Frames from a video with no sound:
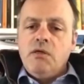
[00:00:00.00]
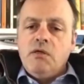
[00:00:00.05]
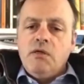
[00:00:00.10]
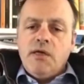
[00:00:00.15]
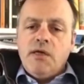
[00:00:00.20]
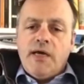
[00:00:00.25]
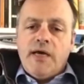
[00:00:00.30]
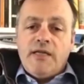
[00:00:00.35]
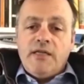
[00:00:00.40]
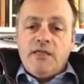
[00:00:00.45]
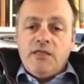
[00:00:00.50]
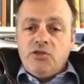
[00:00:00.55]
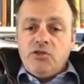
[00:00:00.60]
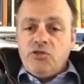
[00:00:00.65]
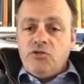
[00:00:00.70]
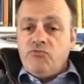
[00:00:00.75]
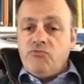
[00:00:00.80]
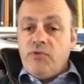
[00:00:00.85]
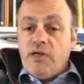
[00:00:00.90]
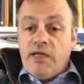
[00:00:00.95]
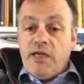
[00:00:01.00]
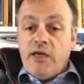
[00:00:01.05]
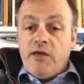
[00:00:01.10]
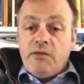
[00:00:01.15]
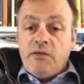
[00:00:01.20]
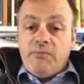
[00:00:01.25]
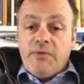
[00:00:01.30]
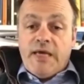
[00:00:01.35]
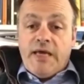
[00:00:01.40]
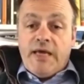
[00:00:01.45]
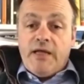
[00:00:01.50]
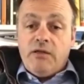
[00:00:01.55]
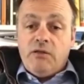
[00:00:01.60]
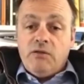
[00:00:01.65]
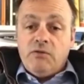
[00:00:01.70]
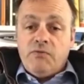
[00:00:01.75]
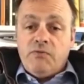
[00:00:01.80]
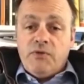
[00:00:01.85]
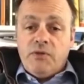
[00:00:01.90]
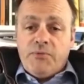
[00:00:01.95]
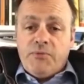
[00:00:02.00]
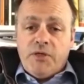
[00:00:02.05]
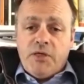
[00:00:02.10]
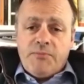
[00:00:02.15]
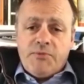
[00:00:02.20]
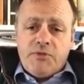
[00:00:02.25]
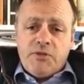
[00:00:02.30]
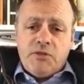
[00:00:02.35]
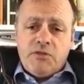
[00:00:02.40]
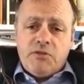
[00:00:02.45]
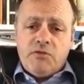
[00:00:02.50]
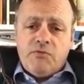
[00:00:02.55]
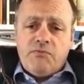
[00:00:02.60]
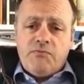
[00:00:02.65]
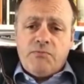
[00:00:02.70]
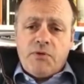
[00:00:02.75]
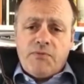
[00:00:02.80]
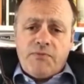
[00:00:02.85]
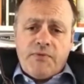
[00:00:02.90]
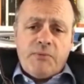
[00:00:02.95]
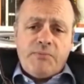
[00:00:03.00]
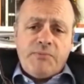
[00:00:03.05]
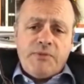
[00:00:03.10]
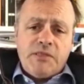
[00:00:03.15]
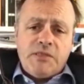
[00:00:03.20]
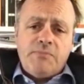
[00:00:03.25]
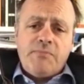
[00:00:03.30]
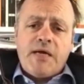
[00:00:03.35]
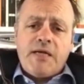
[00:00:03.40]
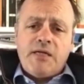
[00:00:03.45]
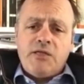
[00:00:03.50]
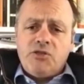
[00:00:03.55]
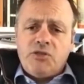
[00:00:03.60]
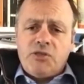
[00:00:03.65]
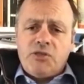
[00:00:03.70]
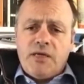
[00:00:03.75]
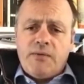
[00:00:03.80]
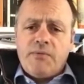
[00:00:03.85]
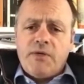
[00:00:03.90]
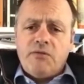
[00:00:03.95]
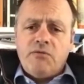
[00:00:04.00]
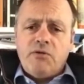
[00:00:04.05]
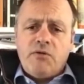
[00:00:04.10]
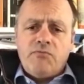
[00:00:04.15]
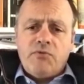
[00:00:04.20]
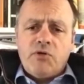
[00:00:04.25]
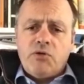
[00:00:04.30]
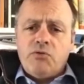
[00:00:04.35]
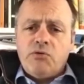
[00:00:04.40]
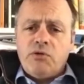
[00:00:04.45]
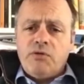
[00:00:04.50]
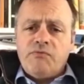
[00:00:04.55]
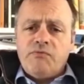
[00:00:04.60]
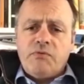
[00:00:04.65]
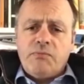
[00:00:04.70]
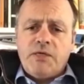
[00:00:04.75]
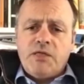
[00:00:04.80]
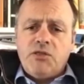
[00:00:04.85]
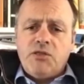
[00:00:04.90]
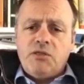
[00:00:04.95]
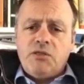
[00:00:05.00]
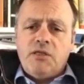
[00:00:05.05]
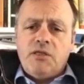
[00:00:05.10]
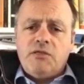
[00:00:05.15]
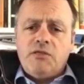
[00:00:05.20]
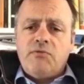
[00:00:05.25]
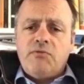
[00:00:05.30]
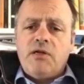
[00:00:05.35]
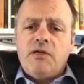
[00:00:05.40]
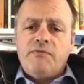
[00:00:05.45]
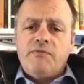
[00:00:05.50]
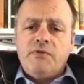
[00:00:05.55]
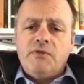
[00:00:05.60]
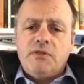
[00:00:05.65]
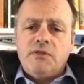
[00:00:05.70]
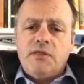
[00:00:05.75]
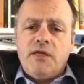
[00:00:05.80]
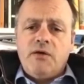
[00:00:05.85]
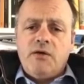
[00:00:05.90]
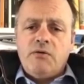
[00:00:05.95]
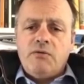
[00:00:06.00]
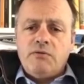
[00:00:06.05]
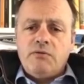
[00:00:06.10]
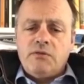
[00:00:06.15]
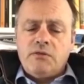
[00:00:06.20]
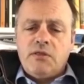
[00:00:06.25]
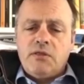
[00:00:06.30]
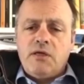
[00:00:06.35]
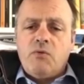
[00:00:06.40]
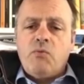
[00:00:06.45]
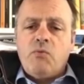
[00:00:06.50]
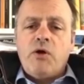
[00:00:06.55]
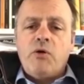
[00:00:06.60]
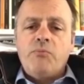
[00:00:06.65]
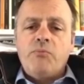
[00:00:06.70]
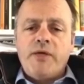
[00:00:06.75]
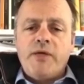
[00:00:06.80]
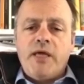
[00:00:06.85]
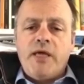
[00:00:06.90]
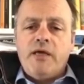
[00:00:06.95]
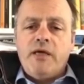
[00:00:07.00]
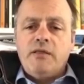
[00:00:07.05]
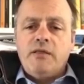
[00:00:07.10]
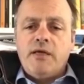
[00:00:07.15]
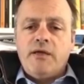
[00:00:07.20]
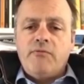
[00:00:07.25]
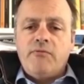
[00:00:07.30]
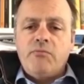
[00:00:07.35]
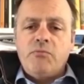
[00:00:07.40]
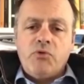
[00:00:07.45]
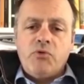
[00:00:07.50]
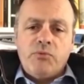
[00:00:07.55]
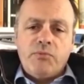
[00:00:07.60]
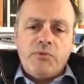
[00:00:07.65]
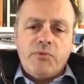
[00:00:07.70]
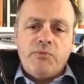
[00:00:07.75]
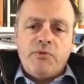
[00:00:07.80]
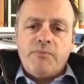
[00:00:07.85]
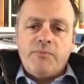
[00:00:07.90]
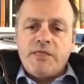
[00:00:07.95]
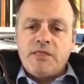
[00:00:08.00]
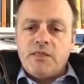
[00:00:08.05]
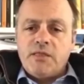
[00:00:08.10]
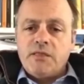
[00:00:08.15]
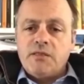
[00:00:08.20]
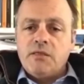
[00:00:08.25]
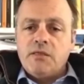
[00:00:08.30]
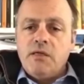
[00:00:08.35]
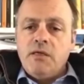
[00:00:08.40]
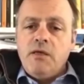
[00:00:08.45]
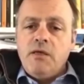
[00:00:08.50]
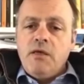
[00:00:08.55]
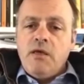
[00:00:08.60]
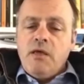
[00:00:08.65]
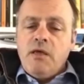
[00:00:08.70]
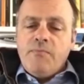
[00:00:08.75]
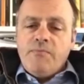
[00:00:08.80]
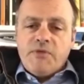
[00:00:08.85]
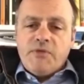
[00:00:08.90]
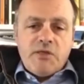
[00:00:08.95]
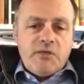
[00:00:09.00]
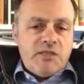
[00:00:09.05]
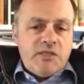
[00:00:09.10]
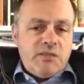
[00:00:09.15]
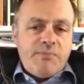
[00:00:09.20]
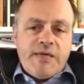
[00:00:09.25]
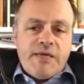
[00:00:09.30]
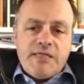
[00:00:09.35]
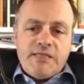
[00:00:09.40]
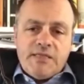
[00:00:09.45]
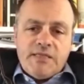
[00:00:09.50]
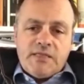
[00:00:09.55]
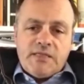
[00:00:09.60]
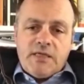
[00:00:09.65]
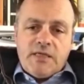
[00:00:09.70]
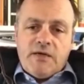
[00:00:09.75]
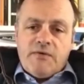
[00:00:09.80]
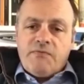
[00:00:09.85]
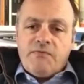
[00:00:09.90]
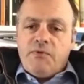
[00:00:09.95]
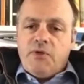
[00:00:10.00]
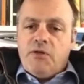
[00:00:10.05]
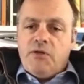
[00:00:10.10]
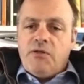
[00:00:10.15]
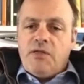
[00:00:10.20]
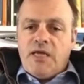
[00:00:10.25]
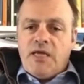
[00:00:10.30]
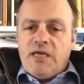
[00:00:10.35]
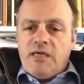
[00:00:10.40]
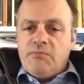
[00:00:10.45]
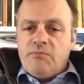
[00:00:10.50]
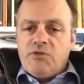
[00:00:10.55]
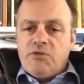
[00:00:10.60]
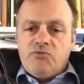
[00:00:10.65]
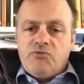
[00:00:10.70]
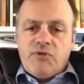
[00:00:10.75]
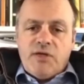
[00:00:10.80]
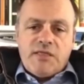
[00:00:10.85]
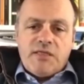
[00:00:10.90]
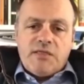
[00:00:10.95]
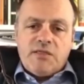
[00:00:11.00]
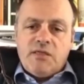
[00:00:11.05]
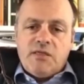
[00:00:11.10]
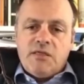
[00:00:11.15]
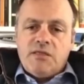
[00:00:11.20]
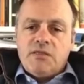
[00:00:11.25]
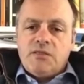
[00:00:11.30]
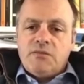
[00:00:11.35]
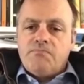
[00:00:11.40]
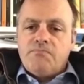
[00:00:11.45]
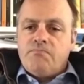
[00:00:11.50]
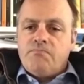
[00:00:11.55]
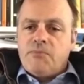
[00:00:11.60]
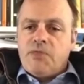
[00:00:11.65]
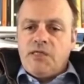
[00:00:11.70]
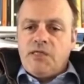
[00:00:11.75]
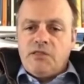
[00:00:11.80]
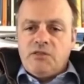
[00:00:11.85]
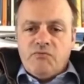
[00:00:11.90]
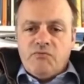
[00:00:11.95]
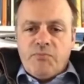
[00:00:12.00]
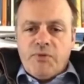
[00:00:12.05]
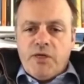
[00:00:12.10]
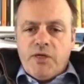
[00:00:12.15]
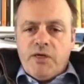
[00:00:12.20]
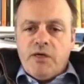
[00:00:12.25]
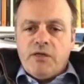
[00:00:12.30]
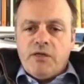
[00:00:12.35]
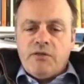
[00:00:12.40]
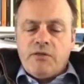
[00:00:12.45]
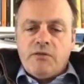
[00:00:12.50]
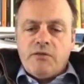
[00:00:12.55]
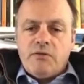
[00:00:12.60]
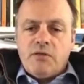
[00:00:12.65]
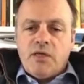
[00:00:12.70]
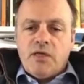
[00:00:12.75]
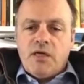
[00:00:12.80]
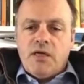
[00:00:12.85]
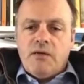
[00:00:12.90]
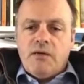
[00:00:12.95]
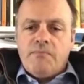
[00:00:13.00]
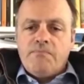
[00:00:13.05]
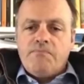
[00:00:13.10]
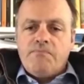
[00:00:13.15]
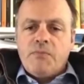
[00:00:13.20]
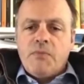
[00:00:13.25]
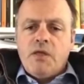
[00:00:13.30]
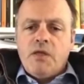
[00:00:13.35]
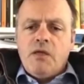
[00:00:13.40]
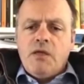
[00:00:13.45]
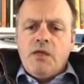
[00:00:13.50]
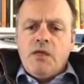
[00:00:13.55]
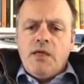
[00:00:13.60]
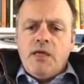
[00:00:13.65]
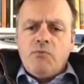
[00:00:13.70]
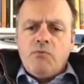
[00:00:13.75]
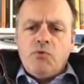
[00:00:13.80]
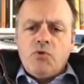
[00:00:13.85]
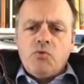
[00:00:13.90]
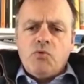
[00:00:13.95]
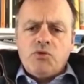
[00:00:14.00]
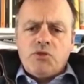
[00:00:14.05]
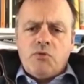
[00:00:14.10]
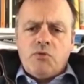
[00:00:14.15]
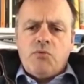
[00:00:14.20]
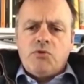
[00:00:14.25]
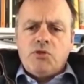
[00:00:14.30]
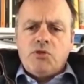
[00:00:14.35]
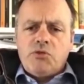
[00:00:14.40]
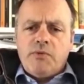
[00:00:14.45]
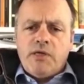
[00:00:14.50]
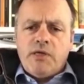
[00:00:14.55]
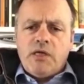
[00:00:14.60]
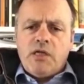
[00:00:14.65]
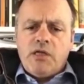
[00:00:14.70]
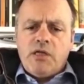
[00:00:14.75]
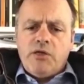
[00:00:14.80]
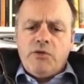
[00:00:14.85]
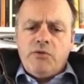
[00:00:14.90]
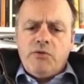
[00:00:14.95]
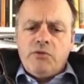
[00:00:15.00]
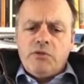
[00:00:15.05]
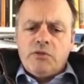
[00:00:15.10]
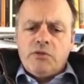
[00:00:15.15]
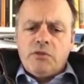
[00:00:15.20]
and it should really only be held for the purposes of helping to manage them and record information that is relevant to their well-being and their employment with the business. So it's the basic stuff: names, addresses, dates of birth. It would also want to include